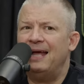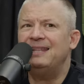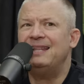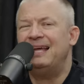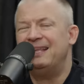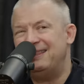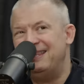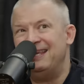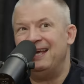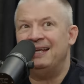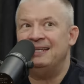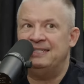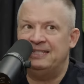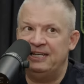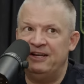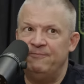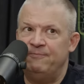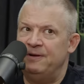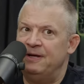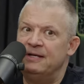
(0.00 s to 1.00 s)
like the
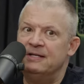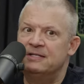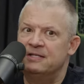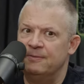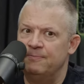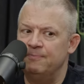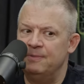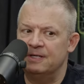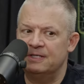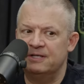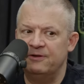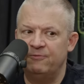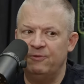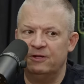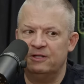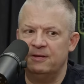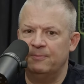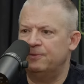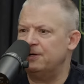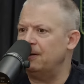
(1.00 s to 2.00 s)
idea of being submissive
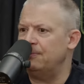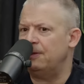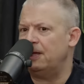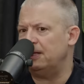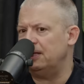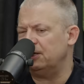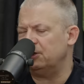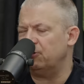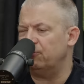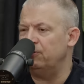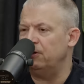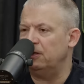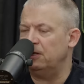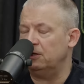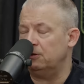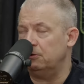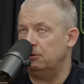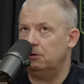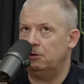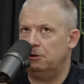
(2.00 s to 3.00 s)
with them, but I'm not like a real
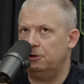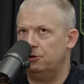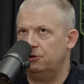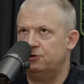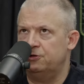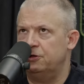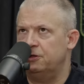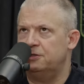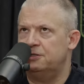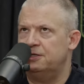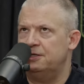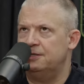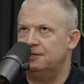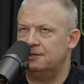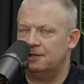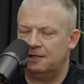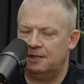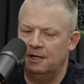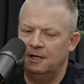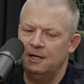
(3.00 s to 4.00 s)
like, oh your tootsie's
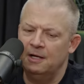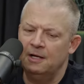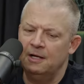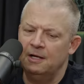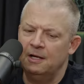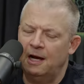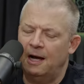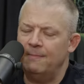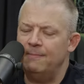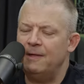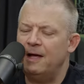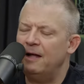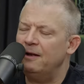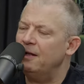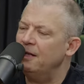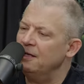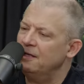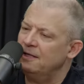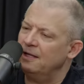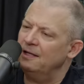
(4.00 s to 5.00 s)
like I'm not
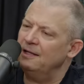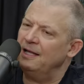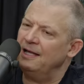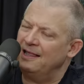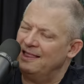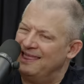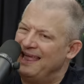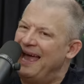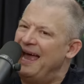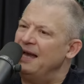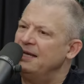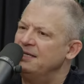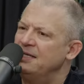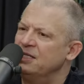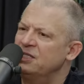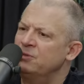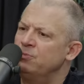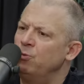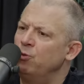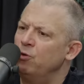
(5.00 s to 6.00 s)
like like that.
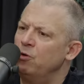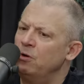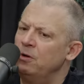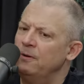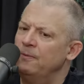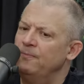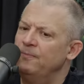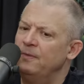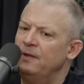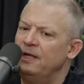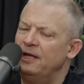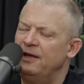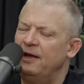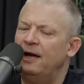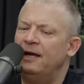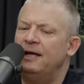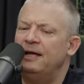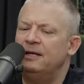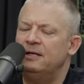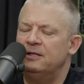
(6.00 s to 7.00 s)
It's more it,
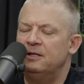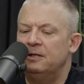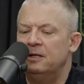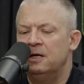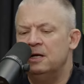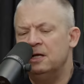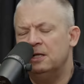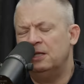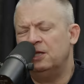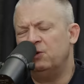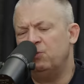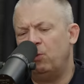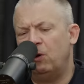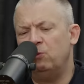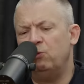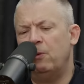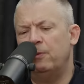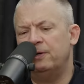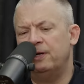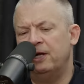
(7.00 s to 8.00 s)
it, like
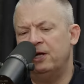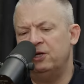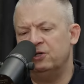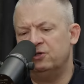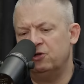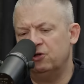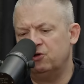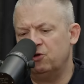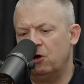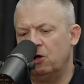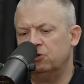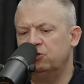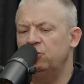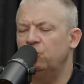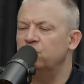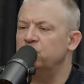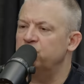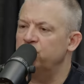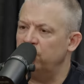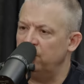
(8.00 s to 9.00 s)
one woman I used to talk to
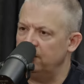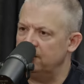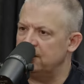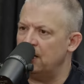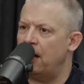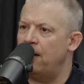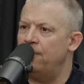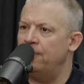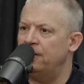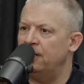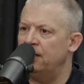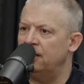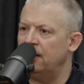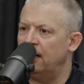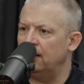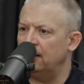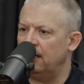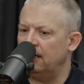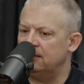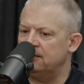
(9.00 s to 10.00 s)
was really dominant
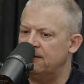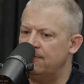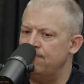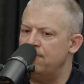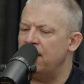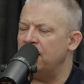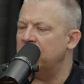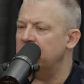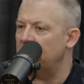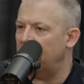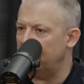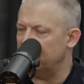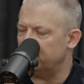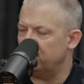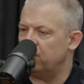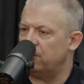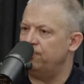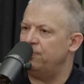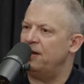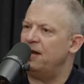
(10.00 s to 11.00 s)
and liked to make guys
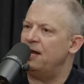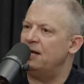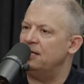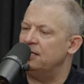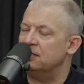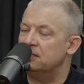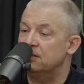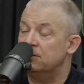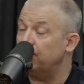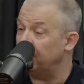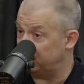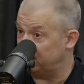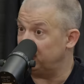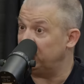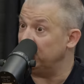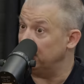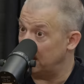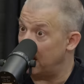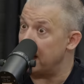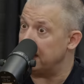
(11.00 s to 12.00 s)
wear panties, but
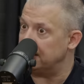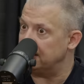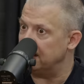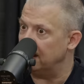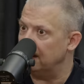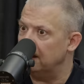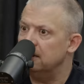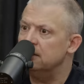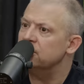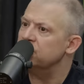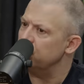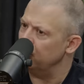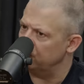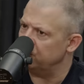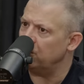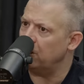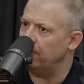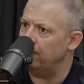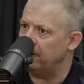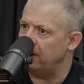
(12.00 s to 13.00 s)
she liked it. So it
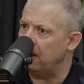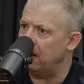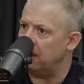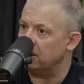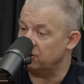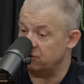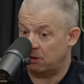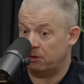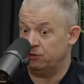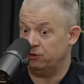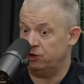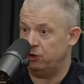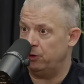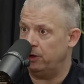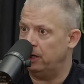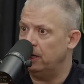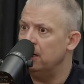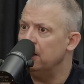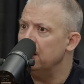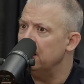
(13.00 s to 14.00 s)
turned me on. So I would do
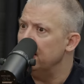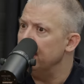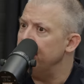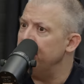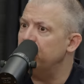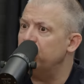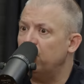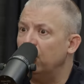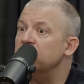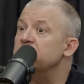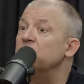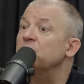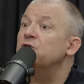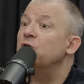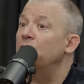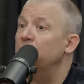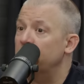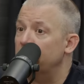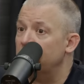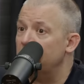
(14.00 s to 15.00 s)
it because it
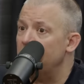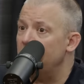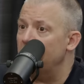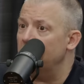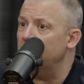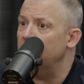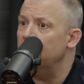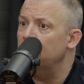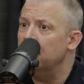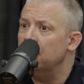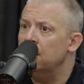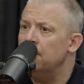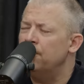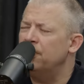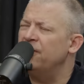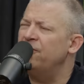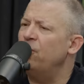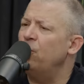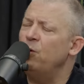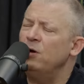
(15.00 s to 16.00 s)
turned her on.
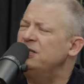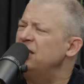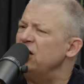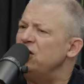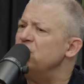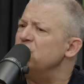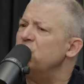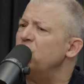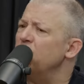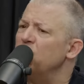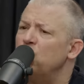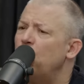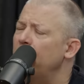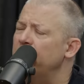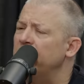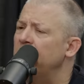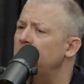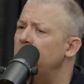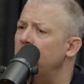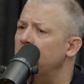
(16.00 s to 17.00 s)
But if it didn't turn a
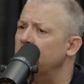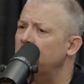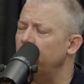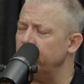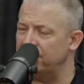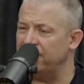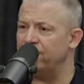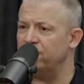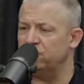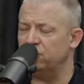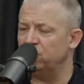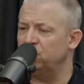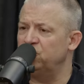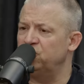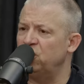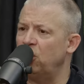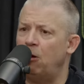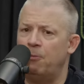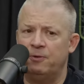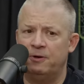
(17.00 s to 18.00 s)
woman on, I would never just
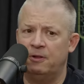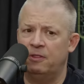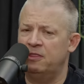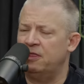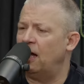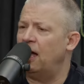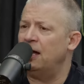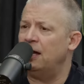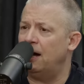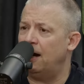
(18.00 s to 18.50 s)
show up in thigh